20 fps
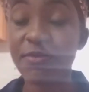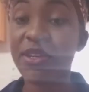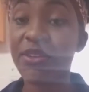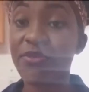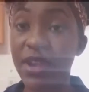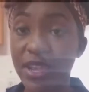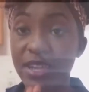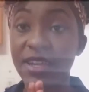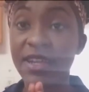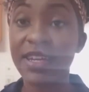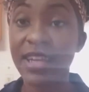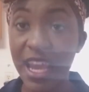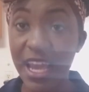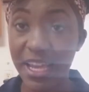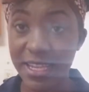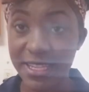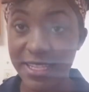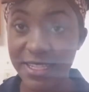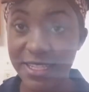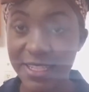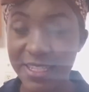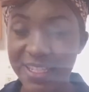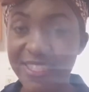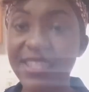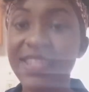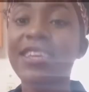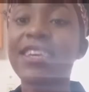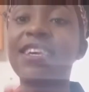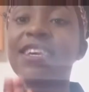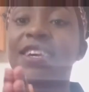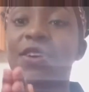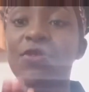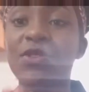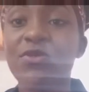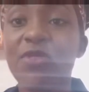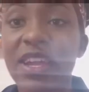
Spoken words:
to be recognized. We